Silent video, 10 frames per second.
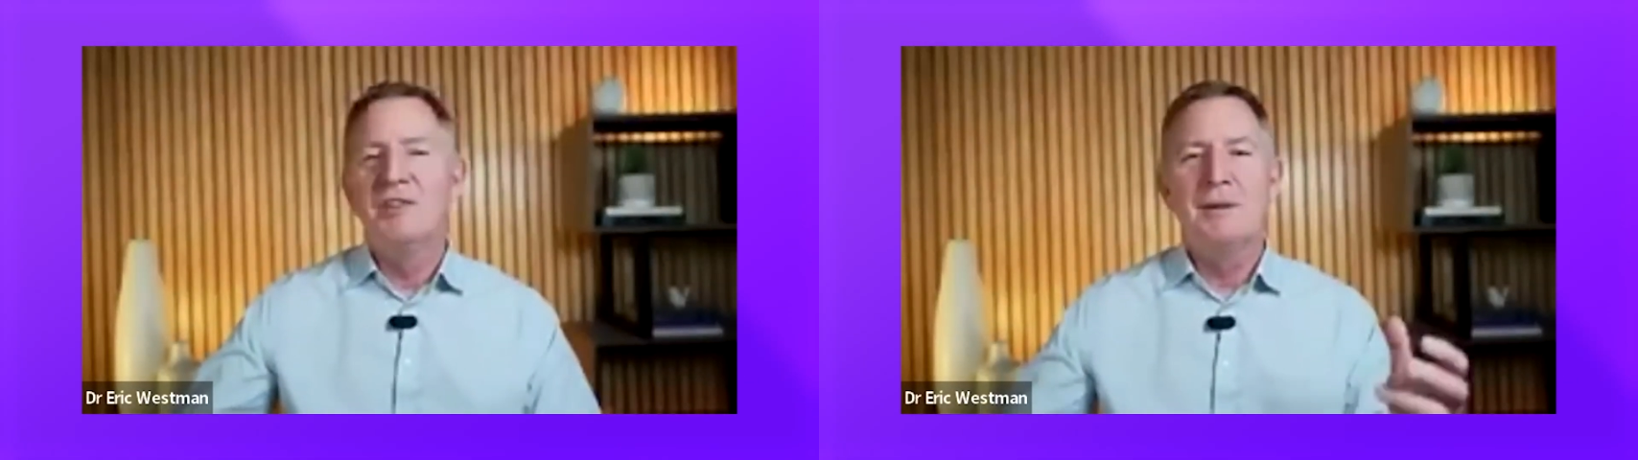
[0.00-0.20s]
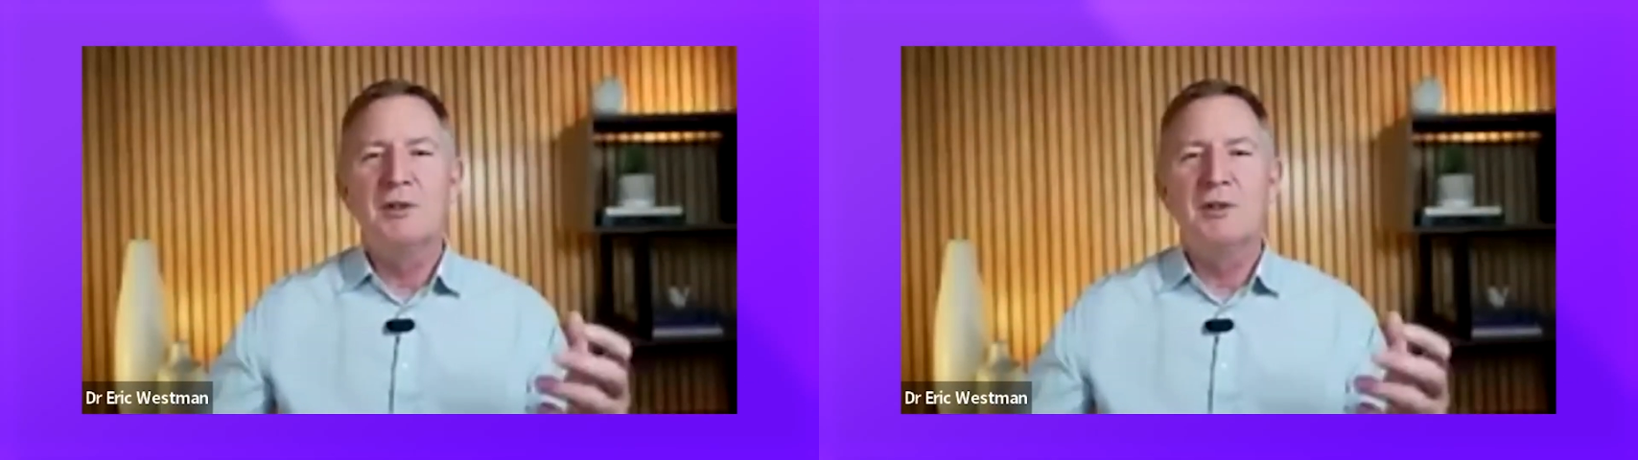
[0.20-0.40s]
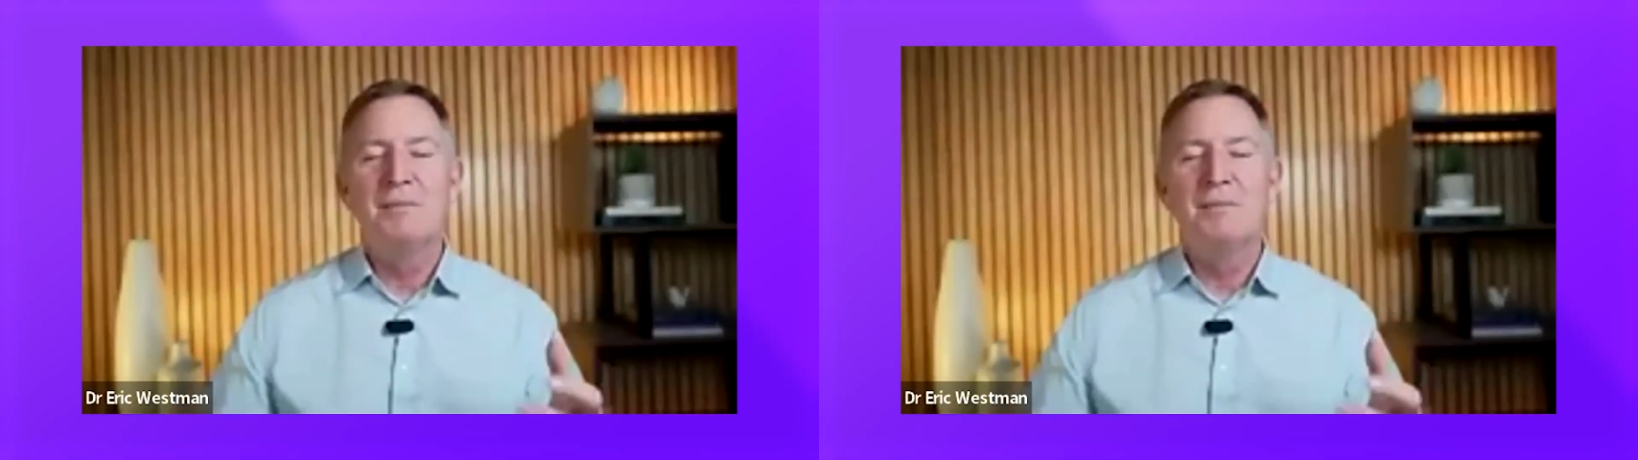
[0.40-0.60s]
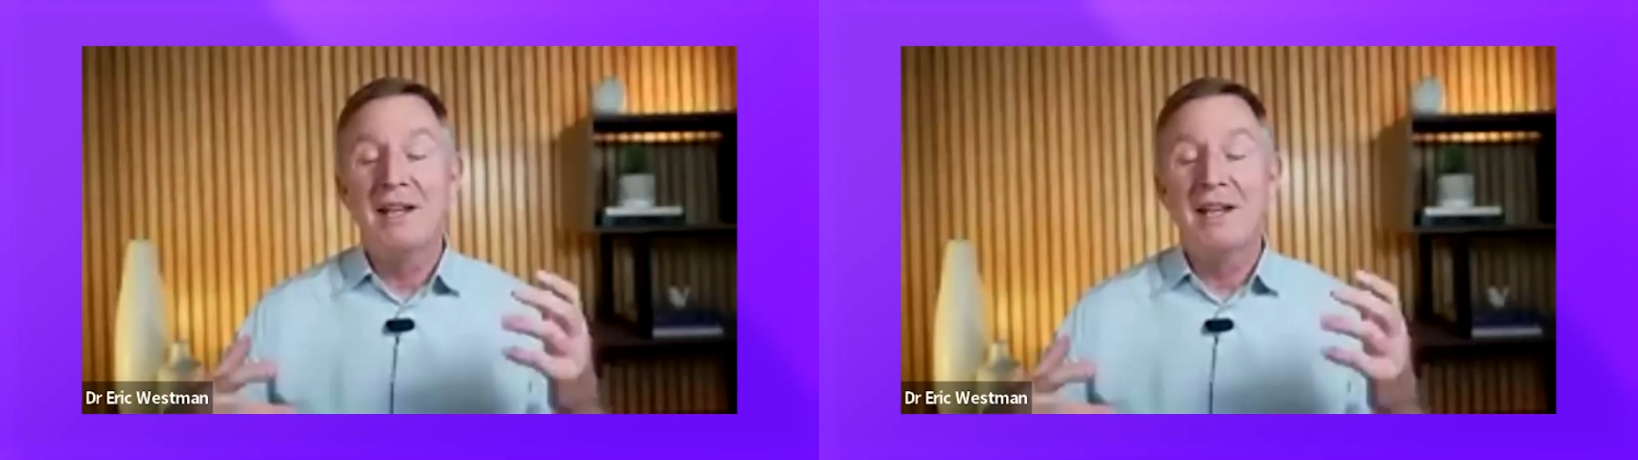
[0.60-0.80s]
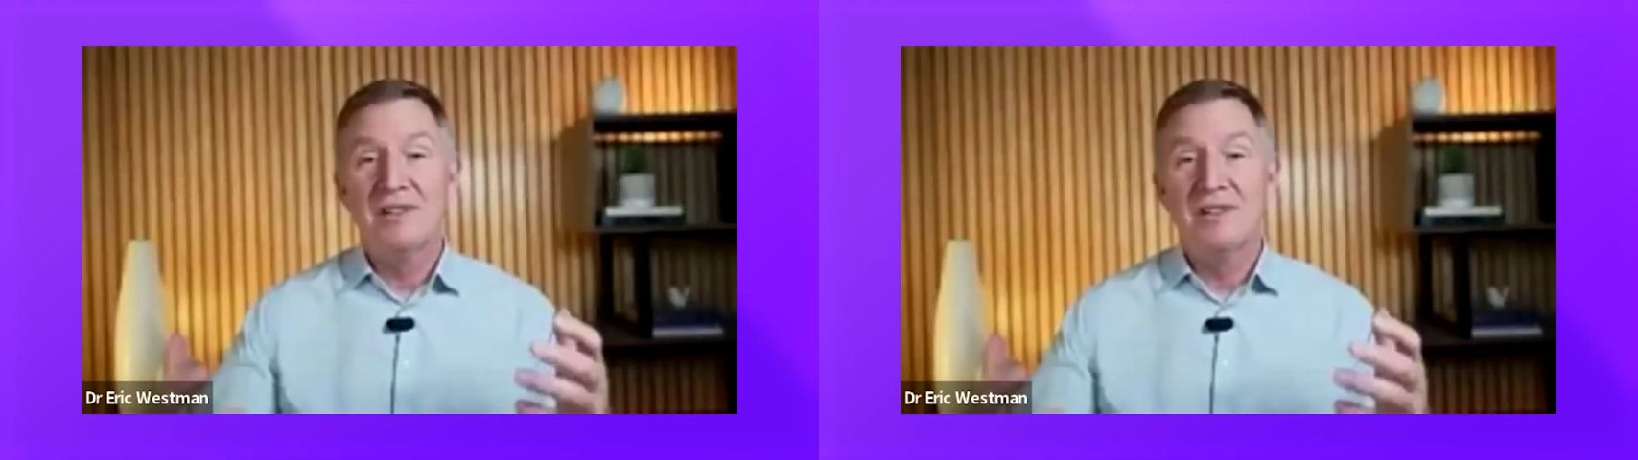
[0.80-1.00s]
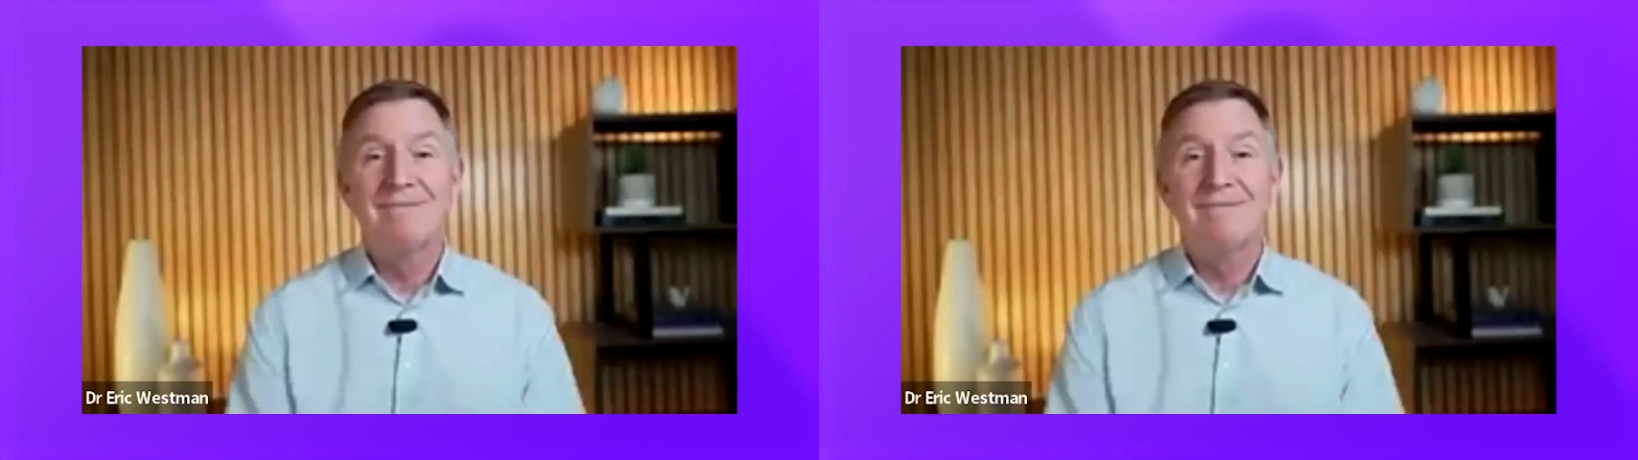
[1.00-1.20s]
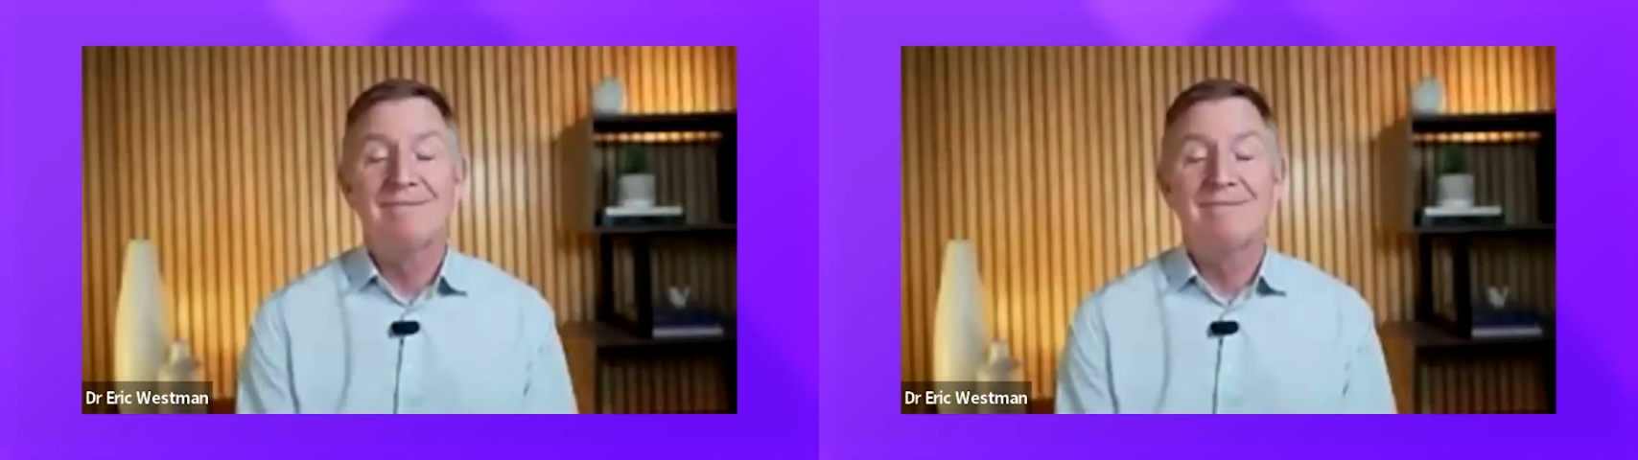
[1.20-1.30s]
typical patient.